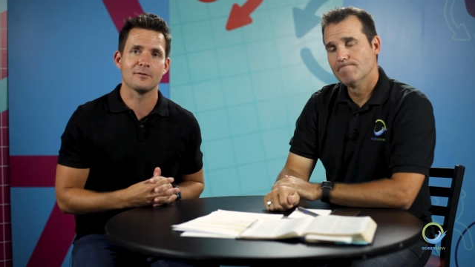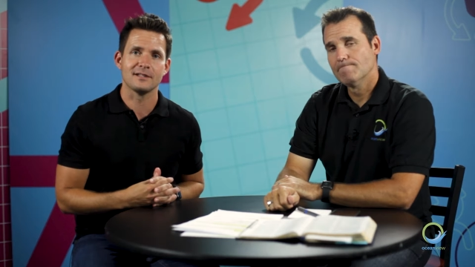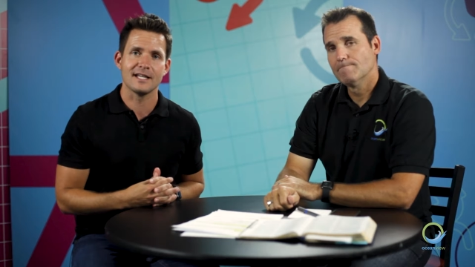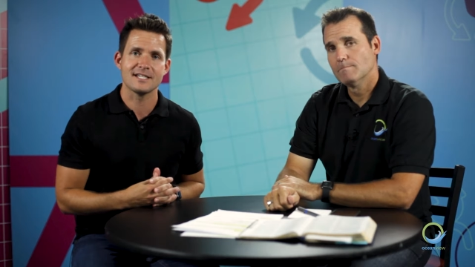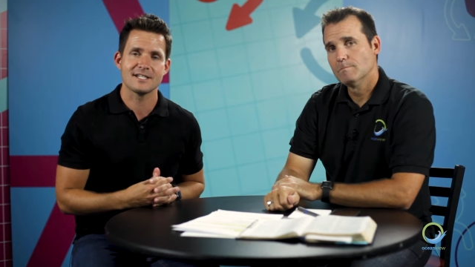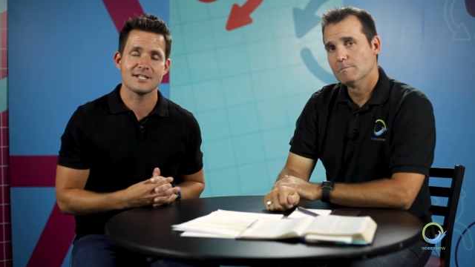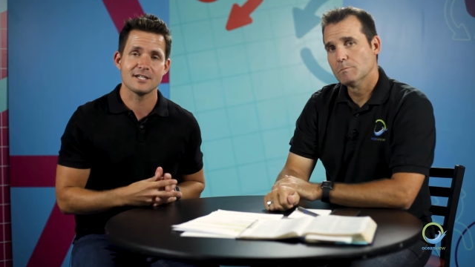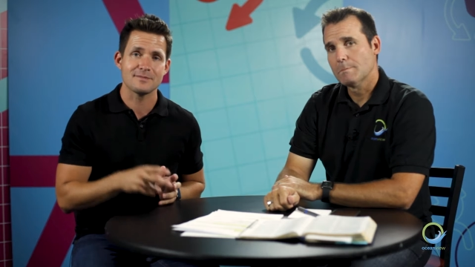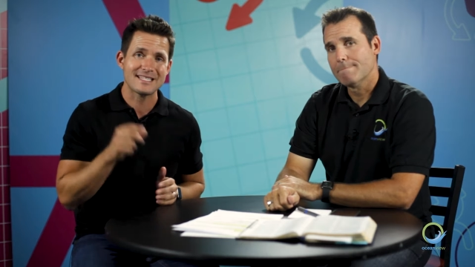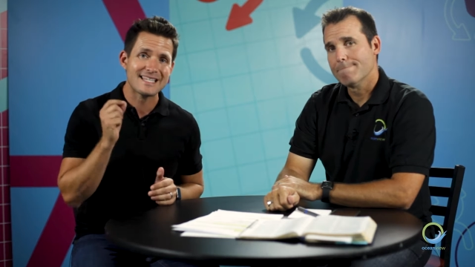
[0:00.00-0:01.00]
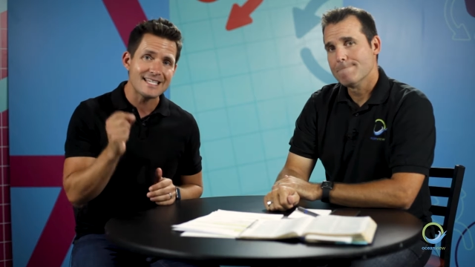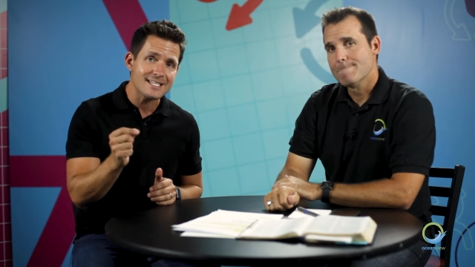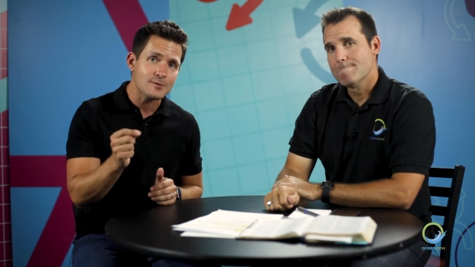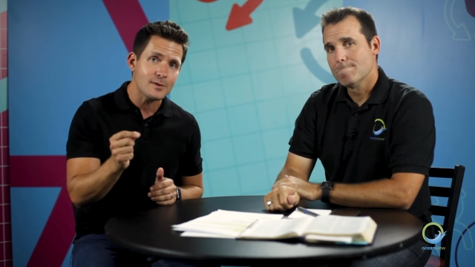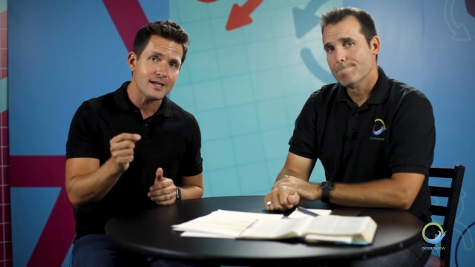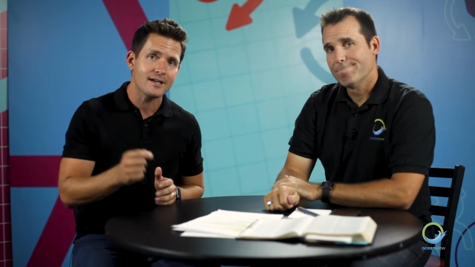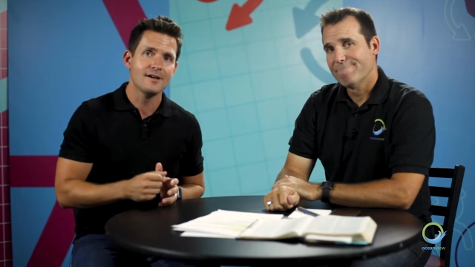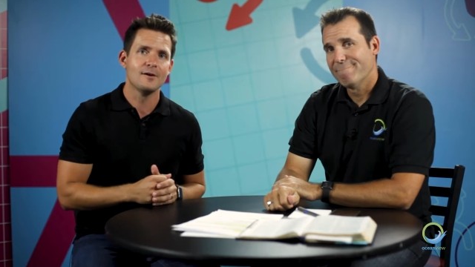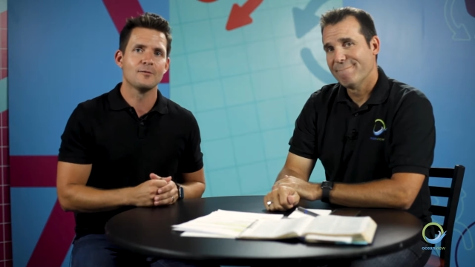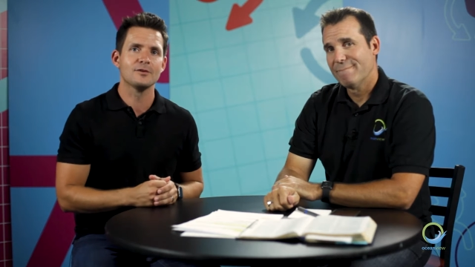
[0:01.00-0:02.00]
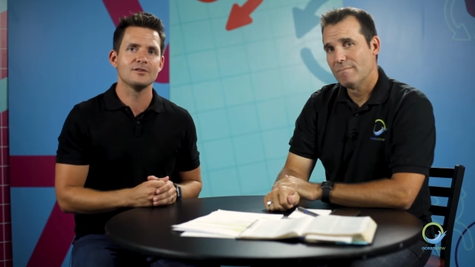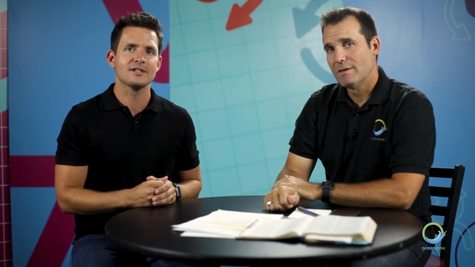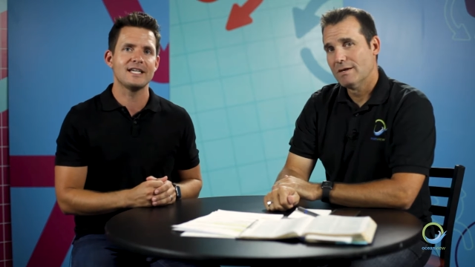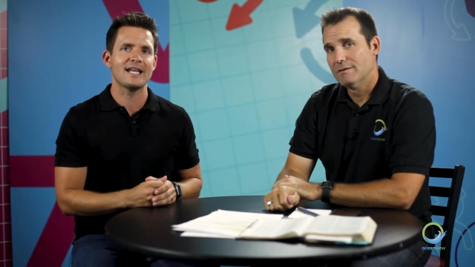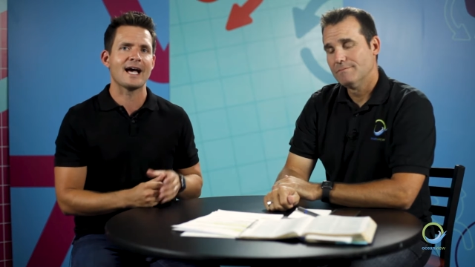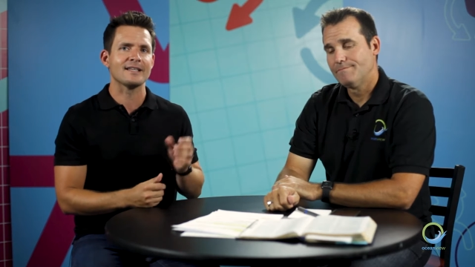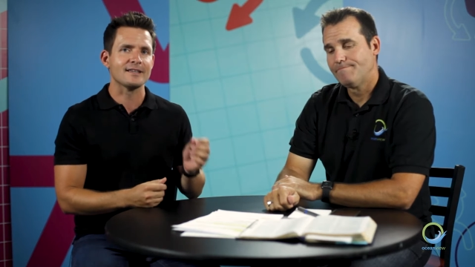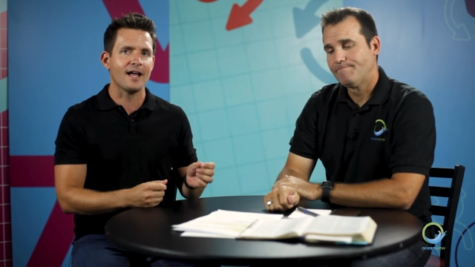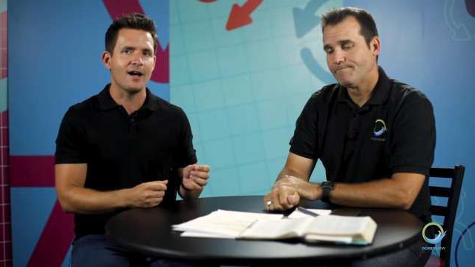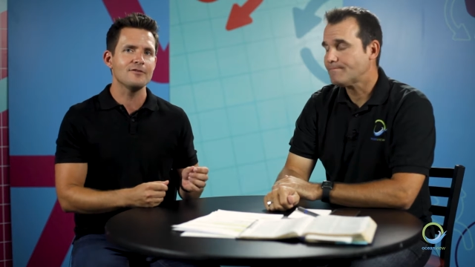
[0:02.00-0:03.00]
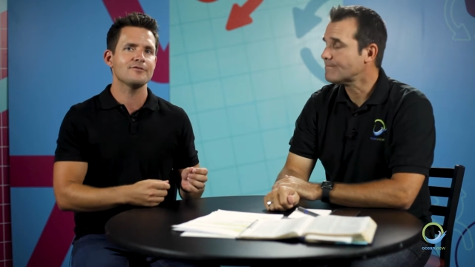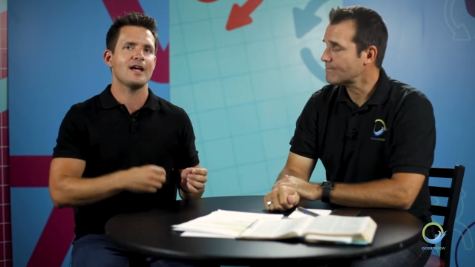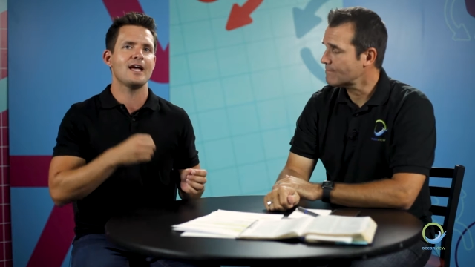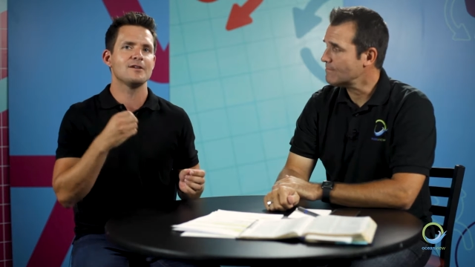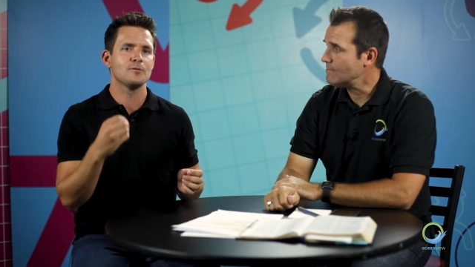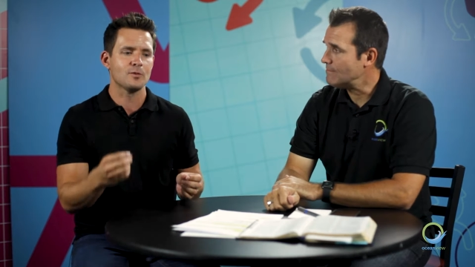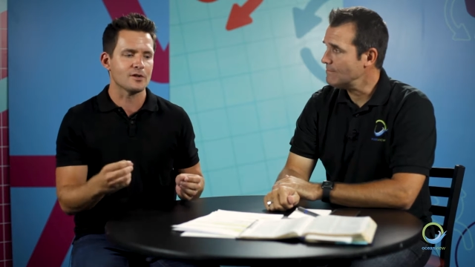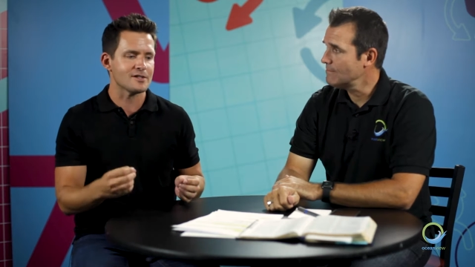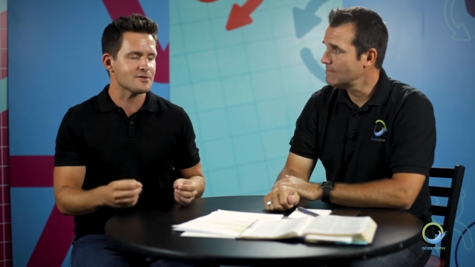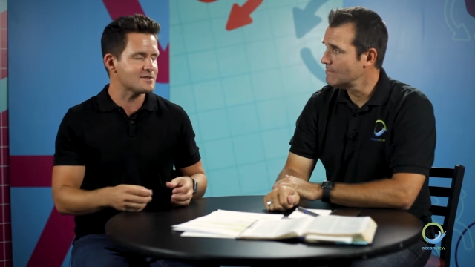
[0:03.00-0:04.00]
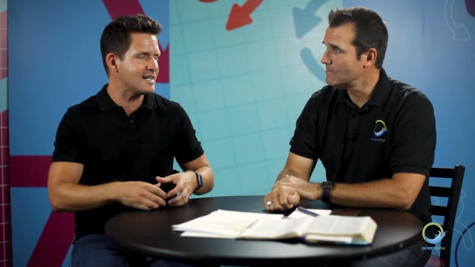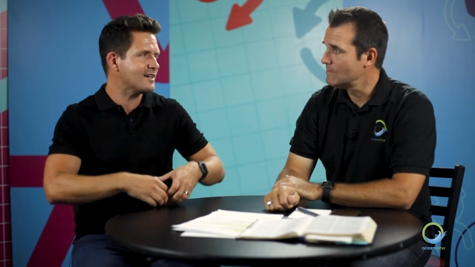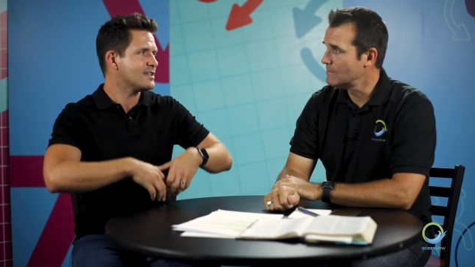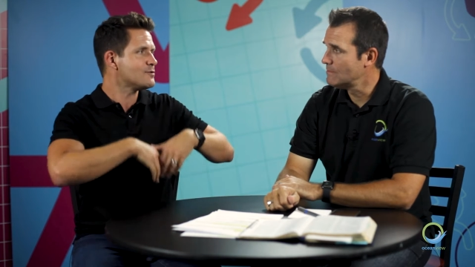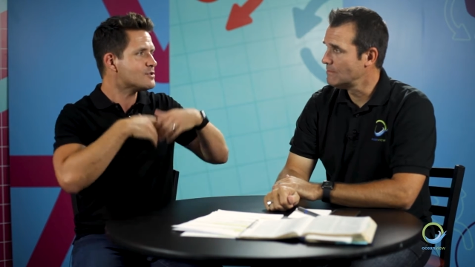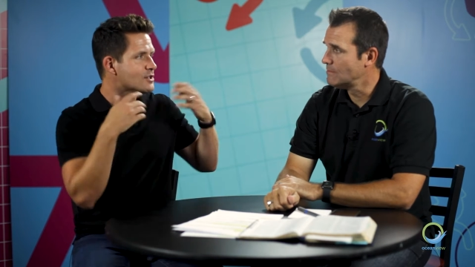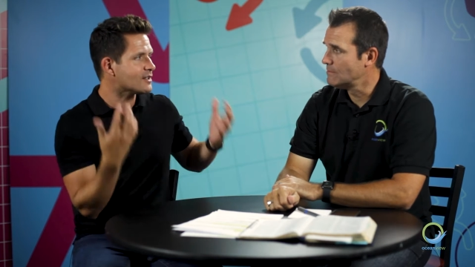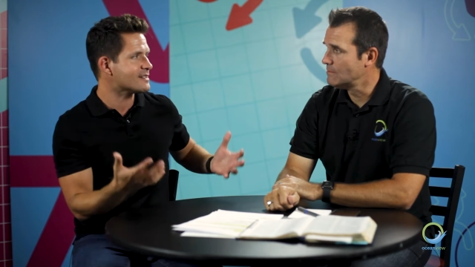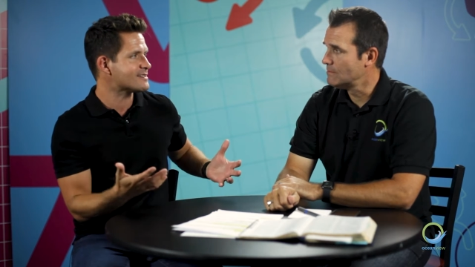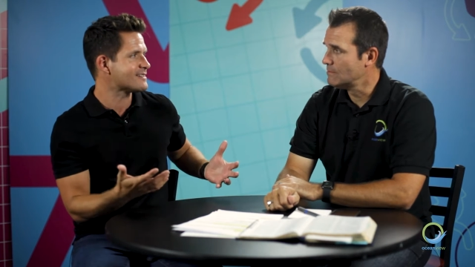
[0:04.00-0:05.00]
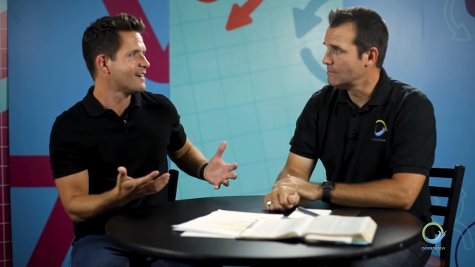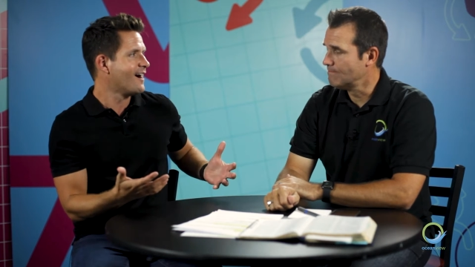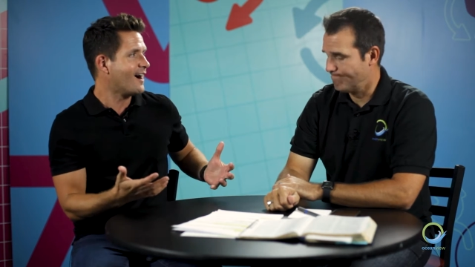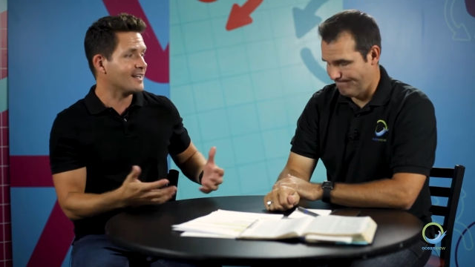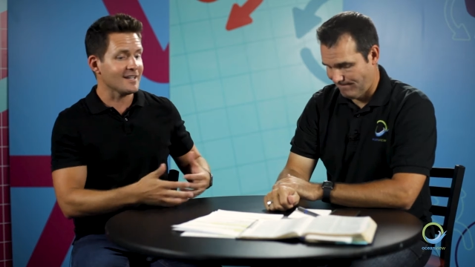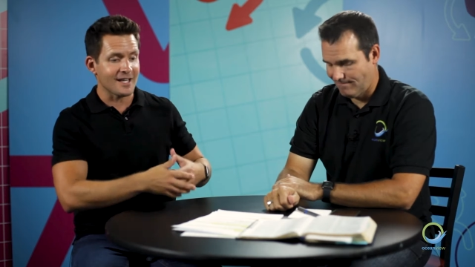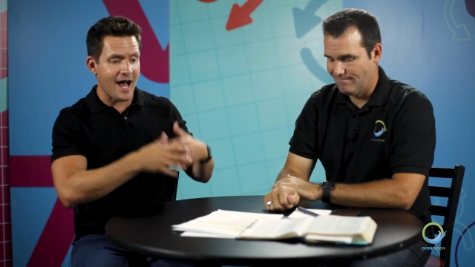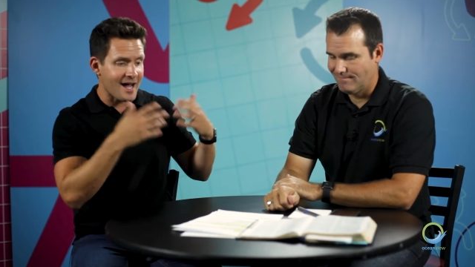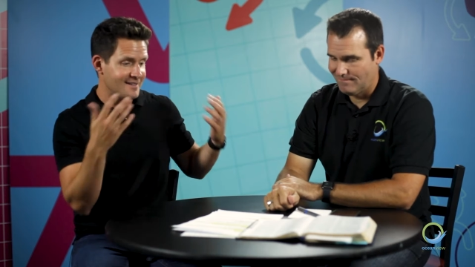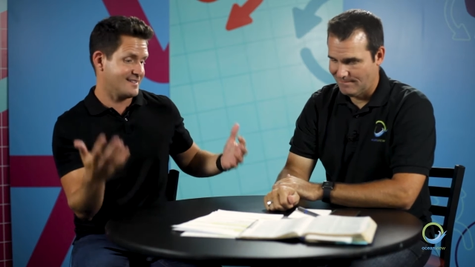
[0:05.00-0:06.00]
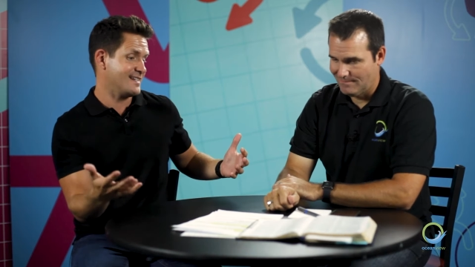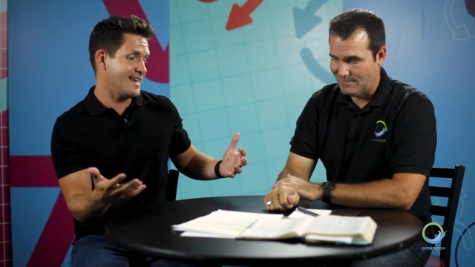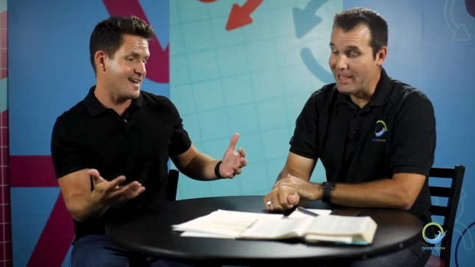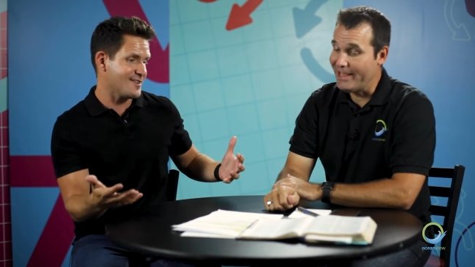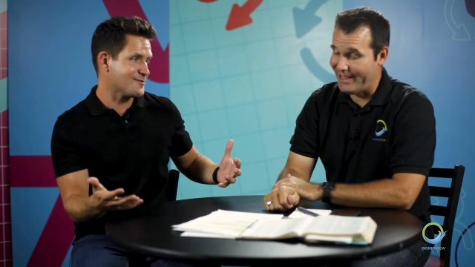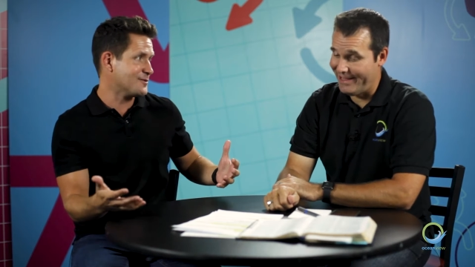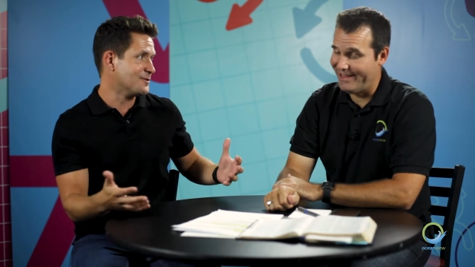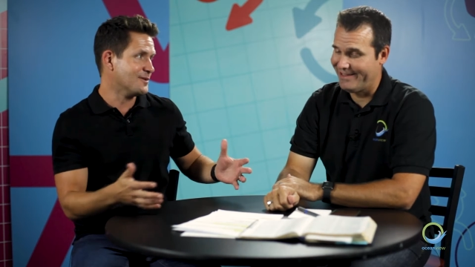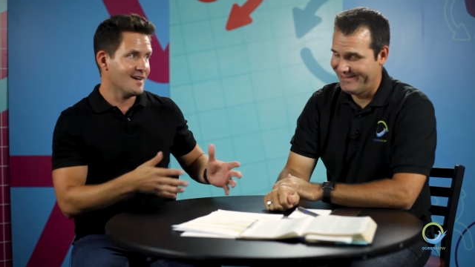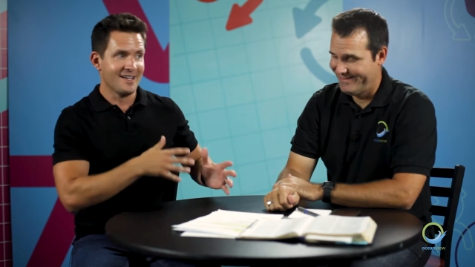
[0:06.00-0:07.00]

Speaker 1: relationships. This week we're looking at love and words. So, Terry, you took us a lot today through